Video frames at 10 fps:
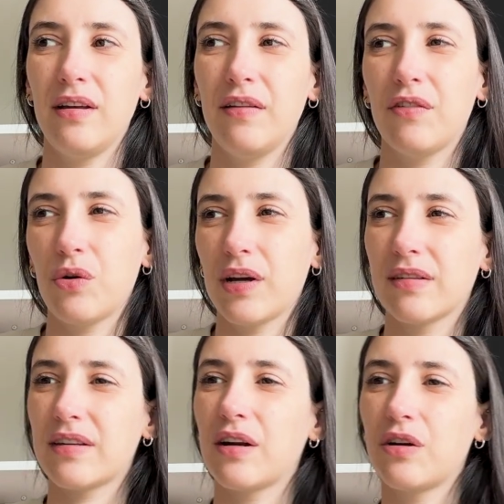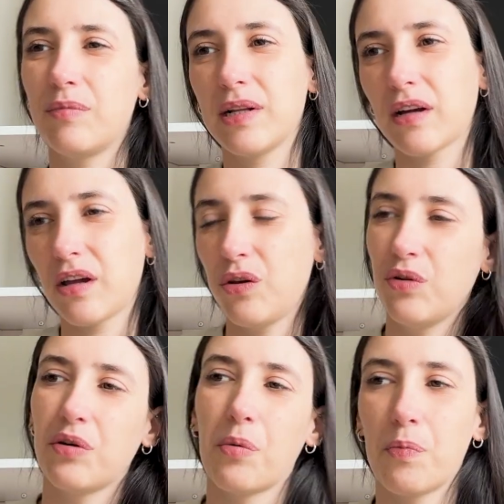even though I guess then it could be like a cute
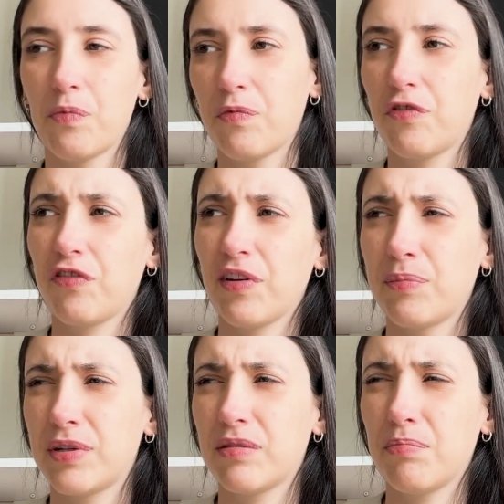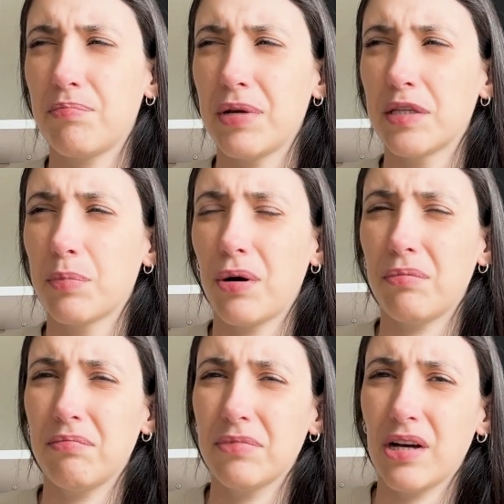little flipped
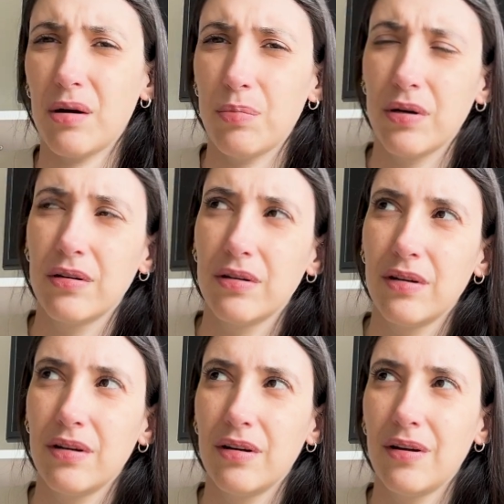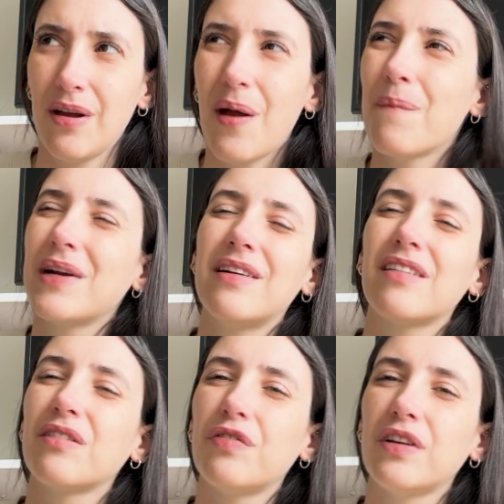baseball top, but it
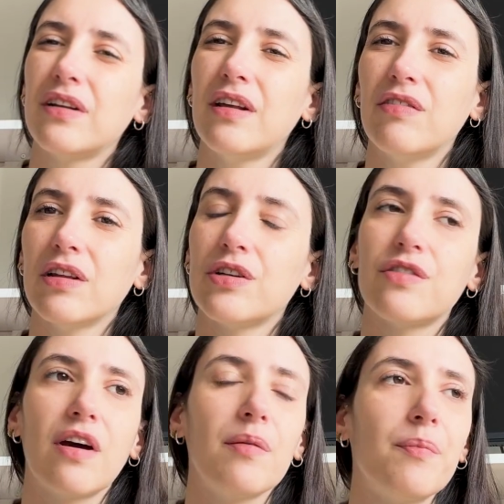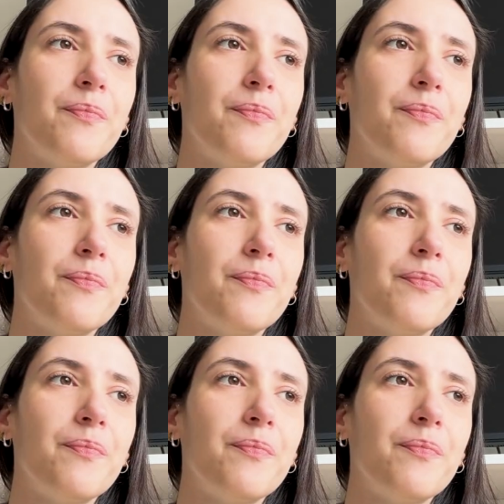doesn't fit the David Lynch vibe.